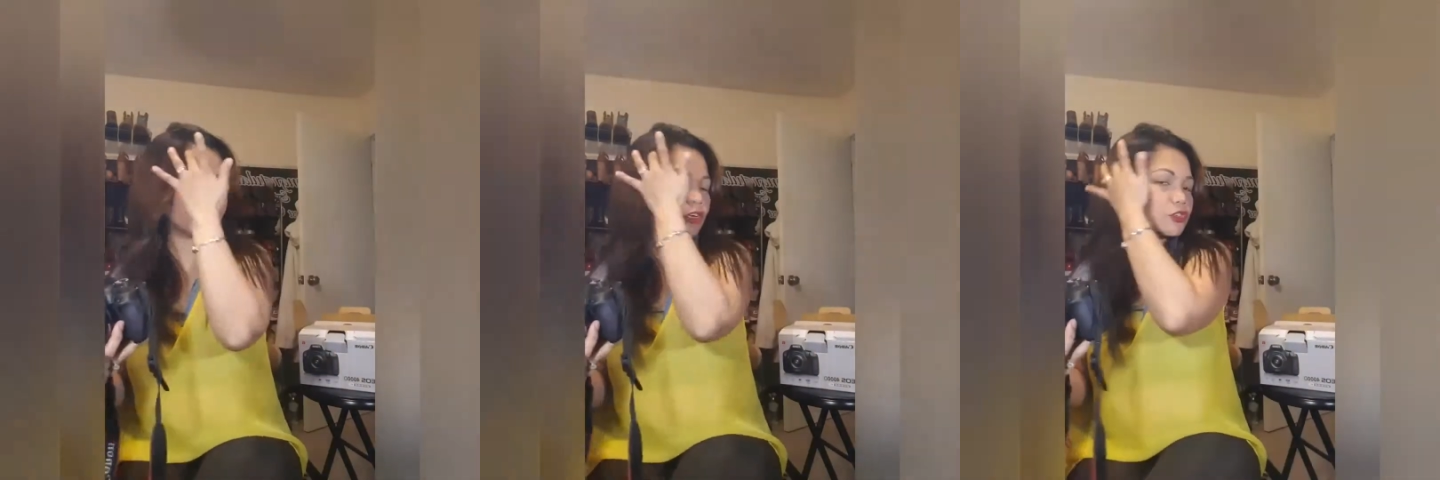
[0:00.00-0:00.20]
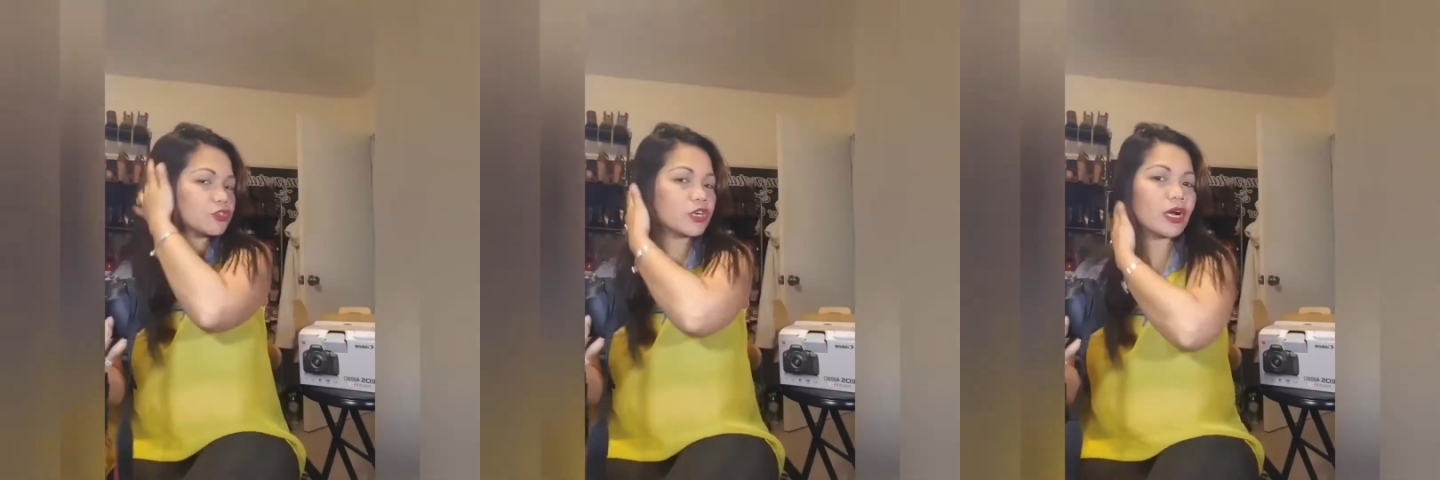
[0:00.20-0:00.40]

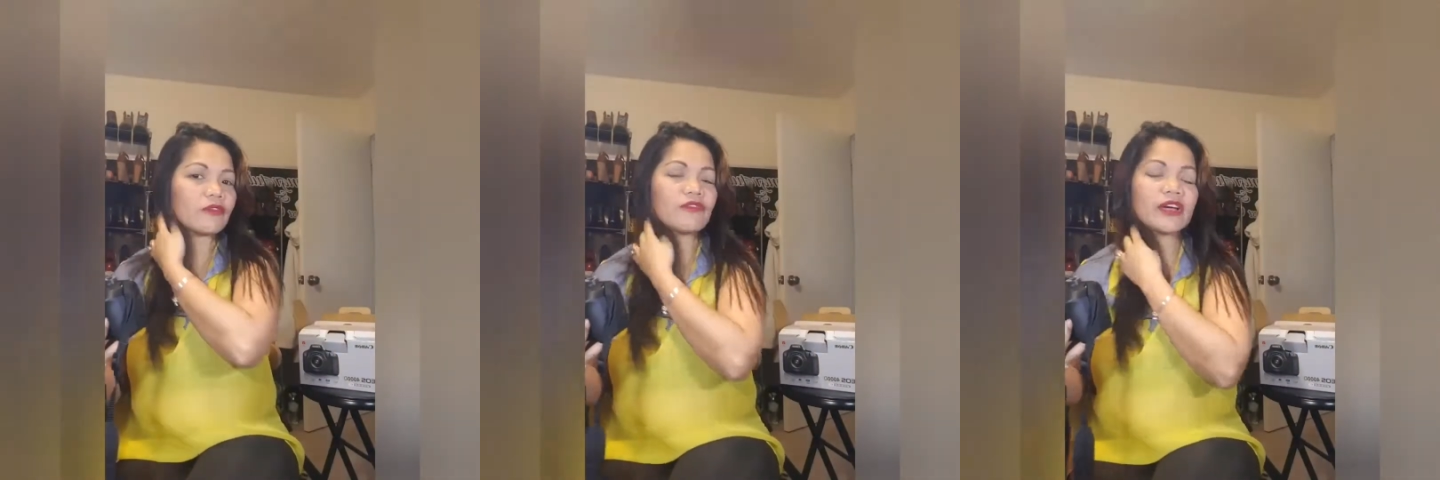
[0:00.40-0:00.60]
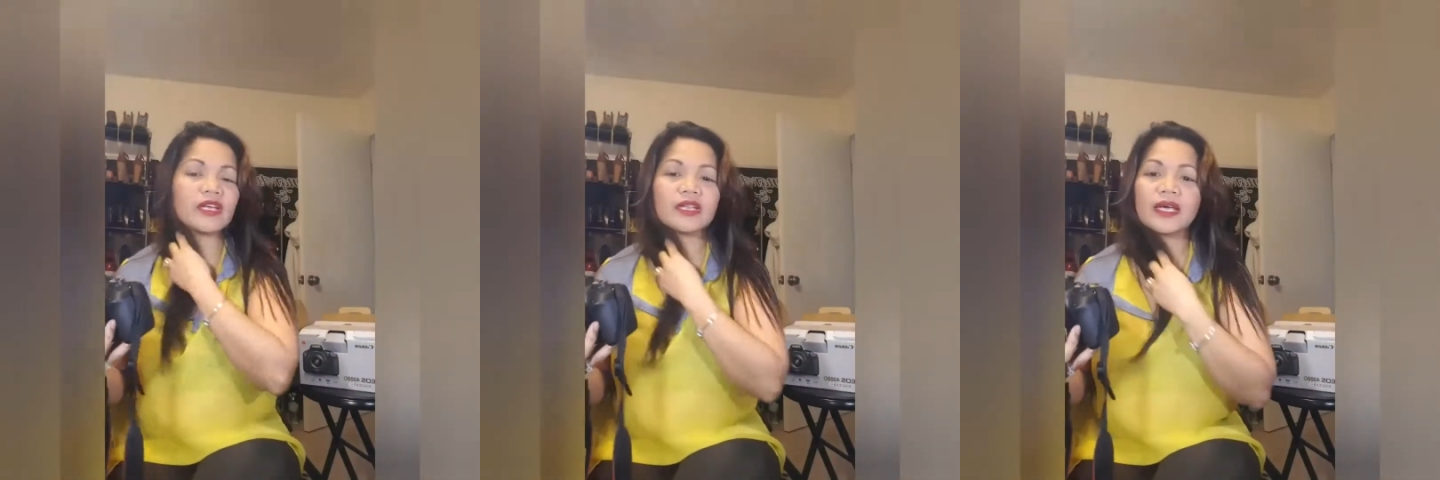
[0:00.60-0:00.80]

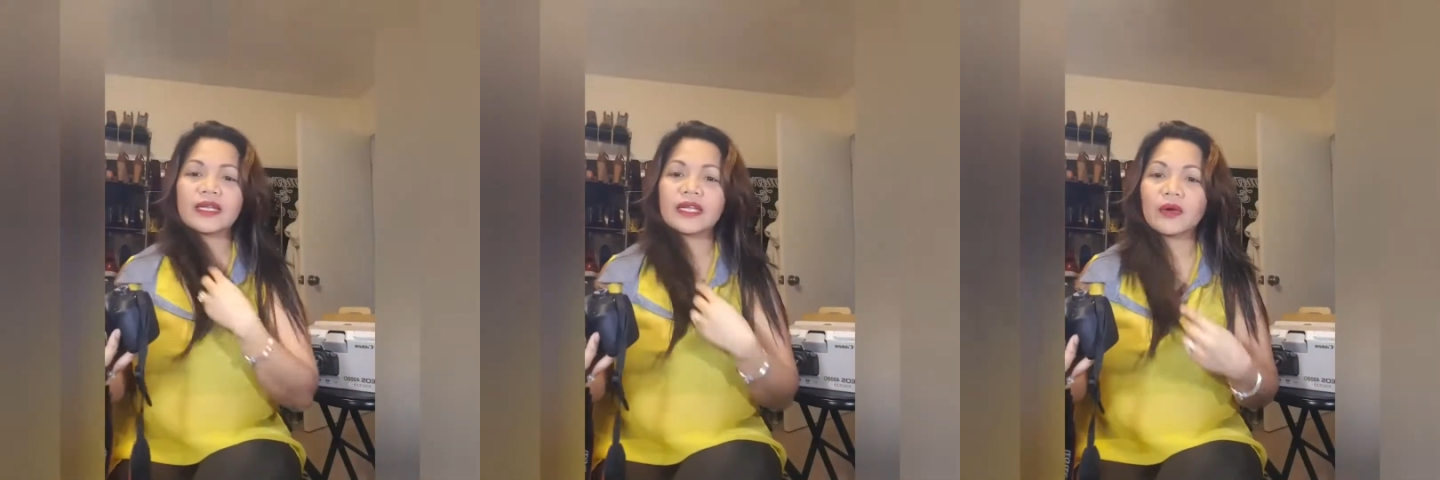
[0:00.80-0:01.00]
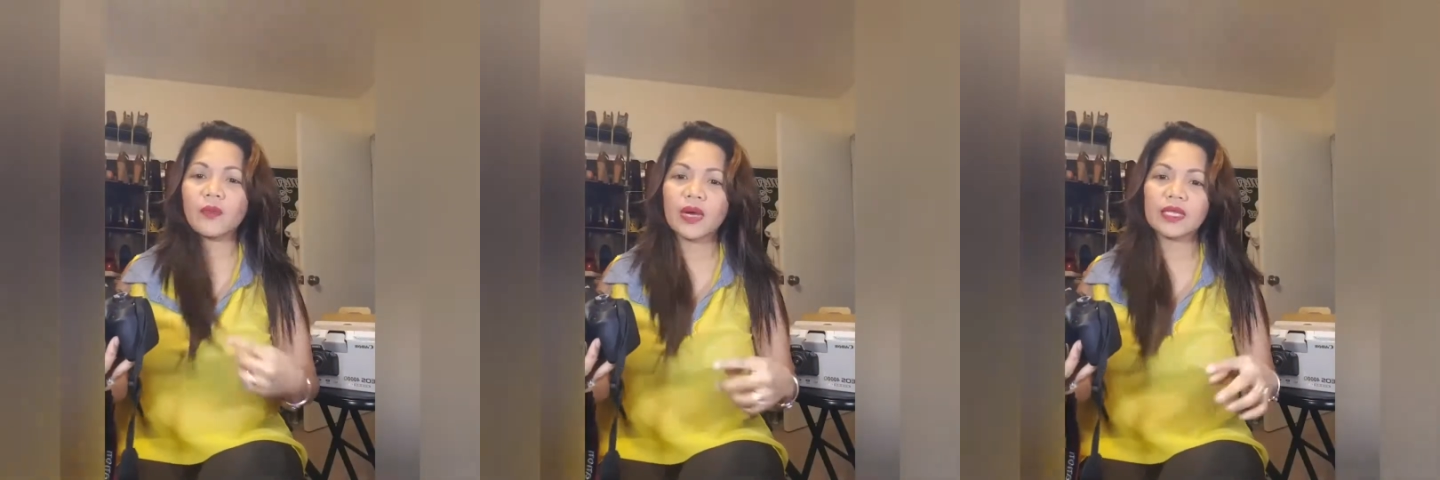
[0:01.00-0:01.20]
travel and
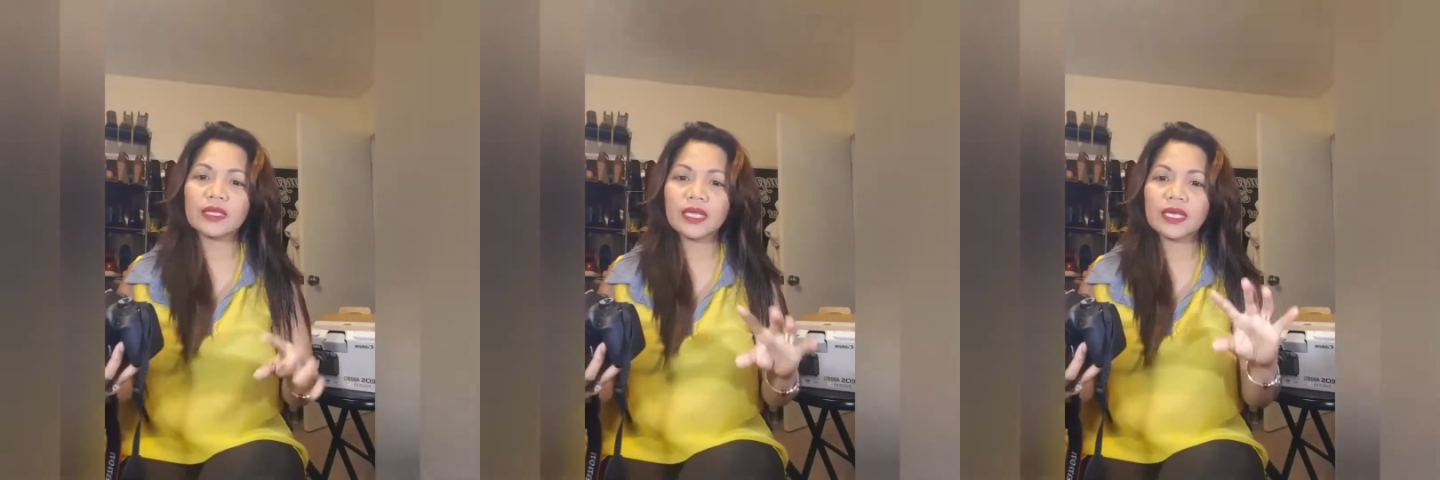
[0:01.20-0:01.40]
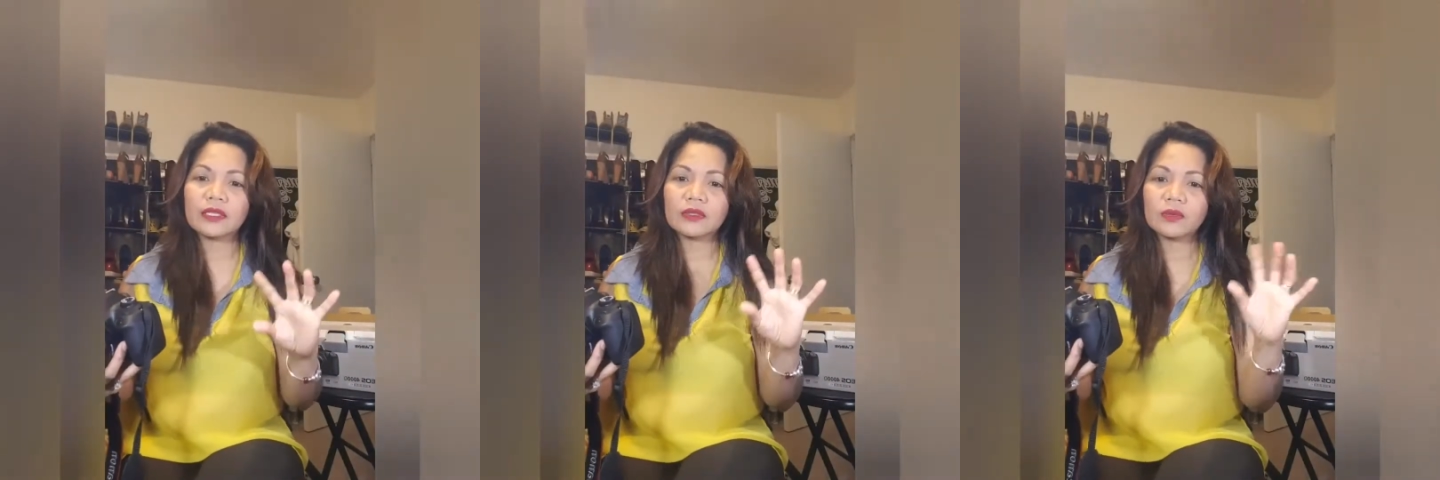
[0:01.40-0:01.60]
I want
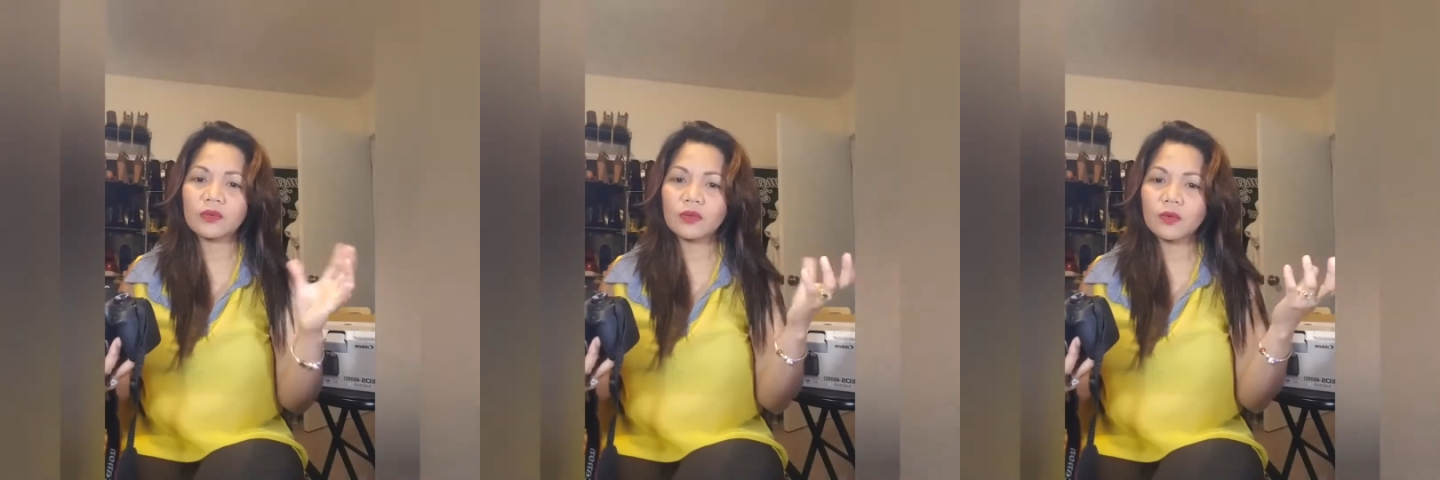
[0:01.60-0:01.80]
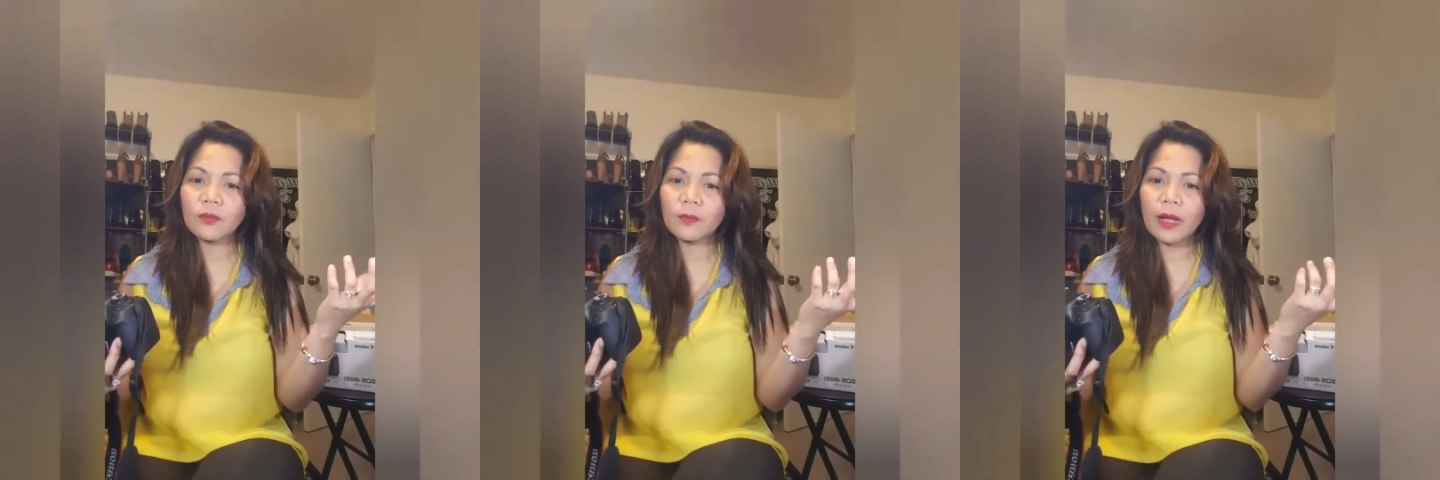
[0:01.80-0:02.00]
like to